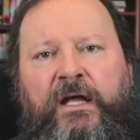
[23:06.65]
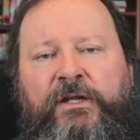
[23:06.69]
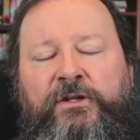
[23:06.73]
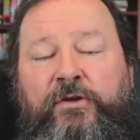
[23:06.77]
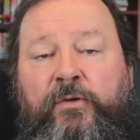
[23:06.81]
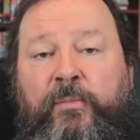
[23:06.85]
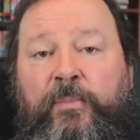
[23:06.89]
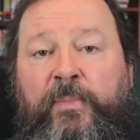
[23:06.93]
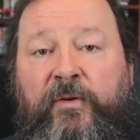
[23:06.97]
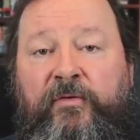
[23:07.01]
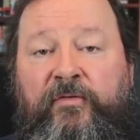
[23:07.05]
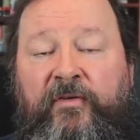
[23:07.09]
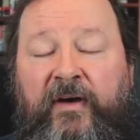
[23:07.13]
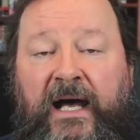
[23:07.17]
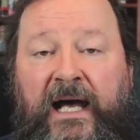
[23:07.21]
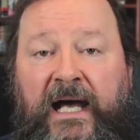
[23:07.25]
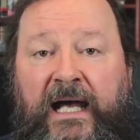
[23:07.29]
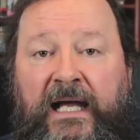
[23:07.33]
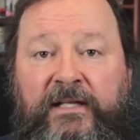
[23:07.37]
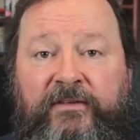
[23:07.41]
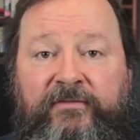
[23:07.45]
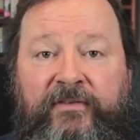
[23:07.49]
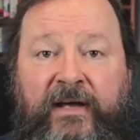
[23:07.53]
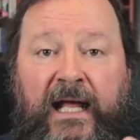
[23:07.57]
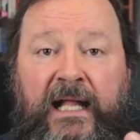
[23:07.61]
to
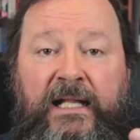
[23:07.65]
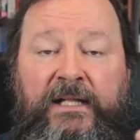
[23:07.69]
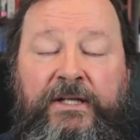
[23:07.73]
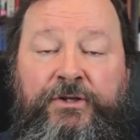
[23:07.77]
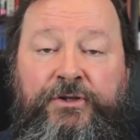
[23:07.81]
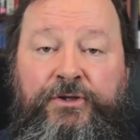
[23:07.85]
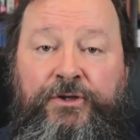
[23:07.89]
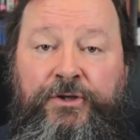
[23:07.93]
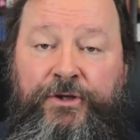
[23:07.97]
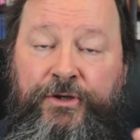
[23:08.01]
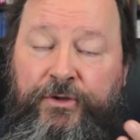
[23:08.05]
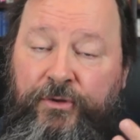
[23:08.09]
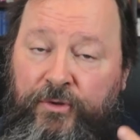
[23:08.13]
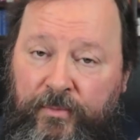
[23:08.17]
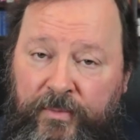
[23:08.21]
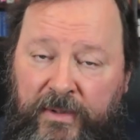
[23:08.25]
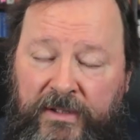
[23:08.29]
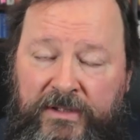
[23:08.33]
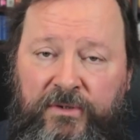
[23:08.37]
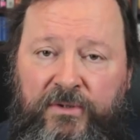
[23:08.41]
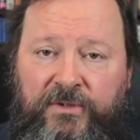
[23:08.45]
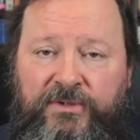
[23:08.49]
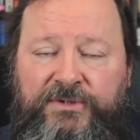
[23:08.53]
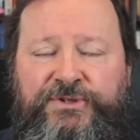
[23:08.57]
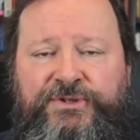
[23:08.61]
provide value to you,
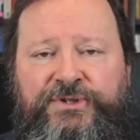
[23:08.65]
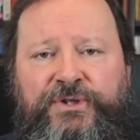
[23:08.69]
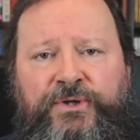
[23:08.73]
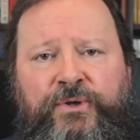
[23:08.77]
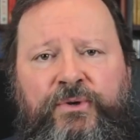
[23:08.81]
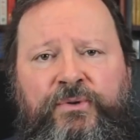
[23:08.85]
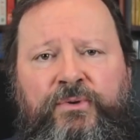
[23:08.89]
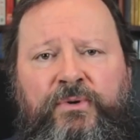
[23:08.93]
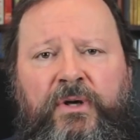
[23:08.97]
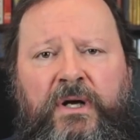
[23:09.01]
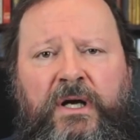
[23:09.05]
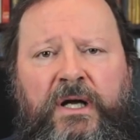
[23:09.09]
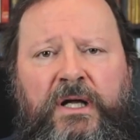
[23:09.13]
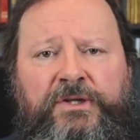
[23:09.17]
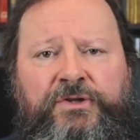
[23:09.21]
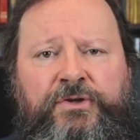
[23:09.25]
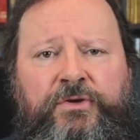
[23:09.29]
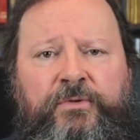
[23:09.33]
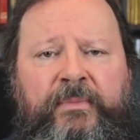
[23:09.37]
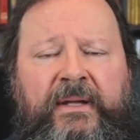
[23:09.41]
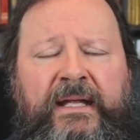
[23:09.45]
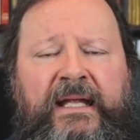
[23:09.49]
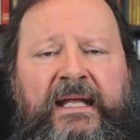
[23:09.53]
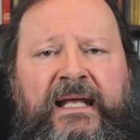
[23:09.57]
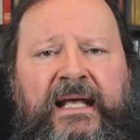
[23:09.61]
but also to
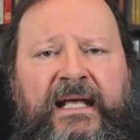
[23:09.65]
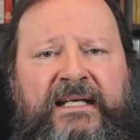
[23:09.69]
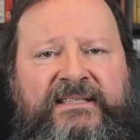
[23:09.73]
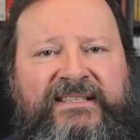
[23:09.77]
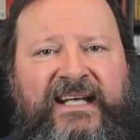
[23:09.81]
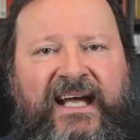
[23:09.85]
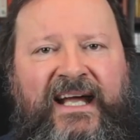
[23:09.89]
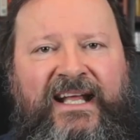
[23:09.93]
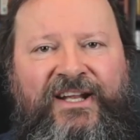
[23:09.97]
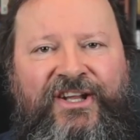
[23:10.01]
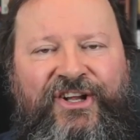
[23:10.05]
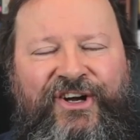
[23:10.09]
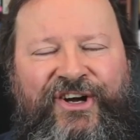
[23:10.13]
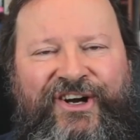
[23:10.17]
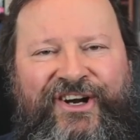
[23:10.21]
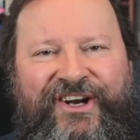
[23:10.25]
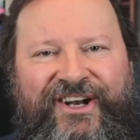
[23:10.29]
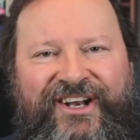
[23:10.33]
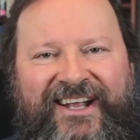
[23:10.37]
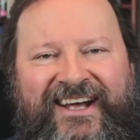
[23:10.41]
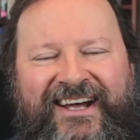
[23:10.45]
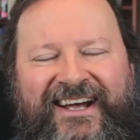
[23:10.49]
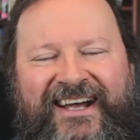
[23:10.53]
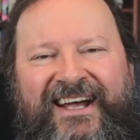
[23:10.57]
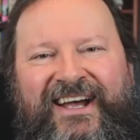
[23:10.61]
me as I
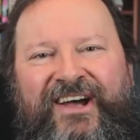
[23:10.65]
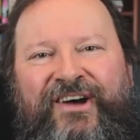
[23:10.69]
learn